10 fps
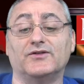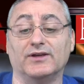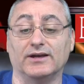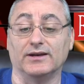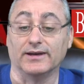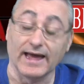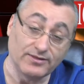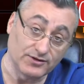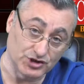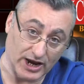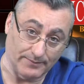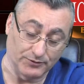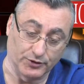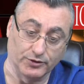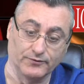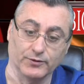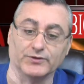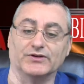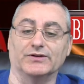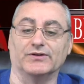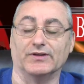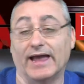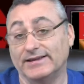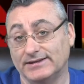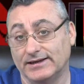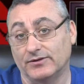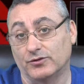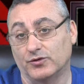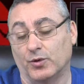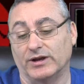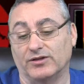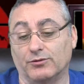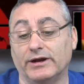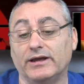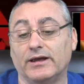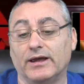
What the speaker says: the 9th chapter, verses 19 through 23,